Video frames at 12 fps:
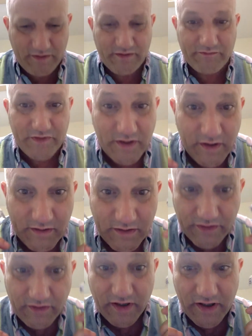on the video,
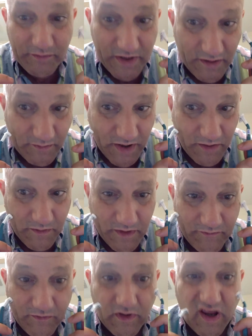so I gotta be done by
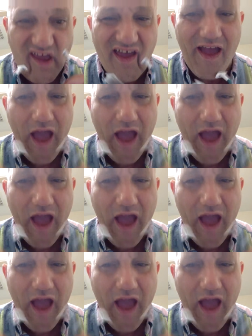140.